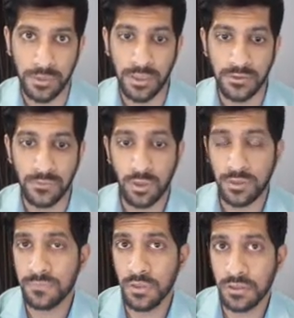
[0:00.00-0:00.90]
So what
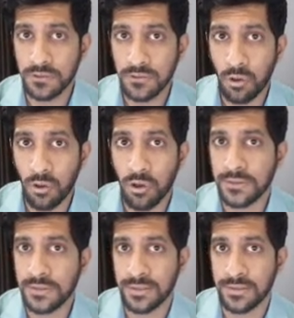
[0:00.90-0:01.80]
the first law
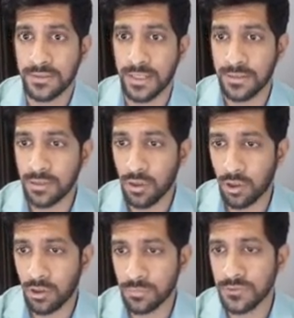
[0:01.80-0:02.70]
states that the
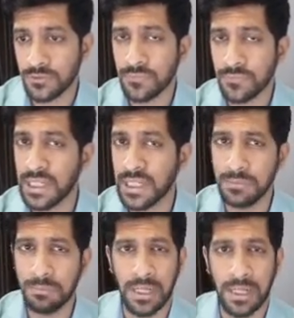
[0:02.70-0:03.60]
orbits of
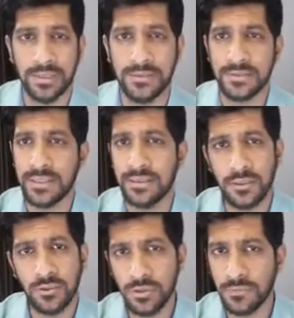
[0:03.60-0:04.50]
any planets in the
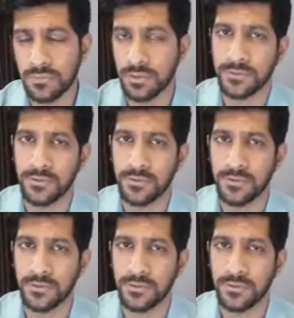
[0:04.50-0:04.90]
universe,